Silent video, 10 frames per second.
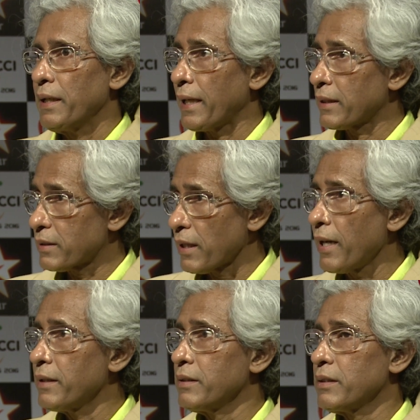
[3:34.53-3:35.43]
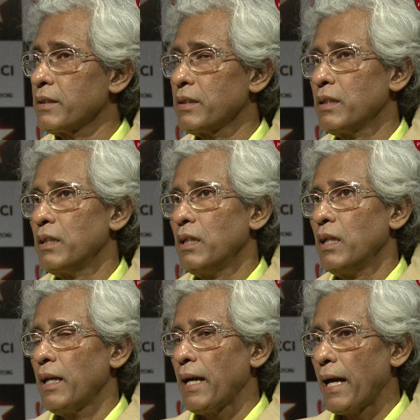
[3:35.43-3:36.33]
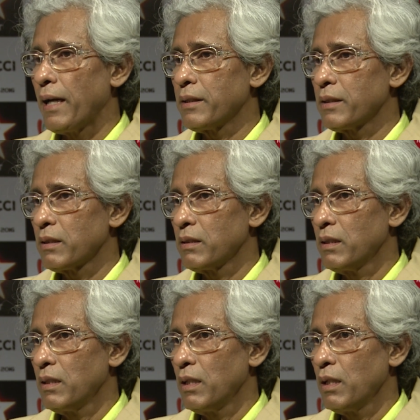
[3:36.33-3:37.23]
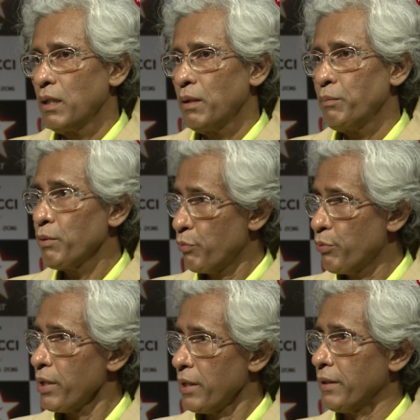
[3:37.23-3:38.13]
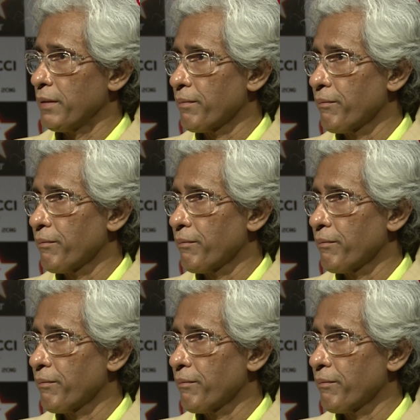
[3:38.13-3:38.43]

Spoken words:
takes stand, and be free,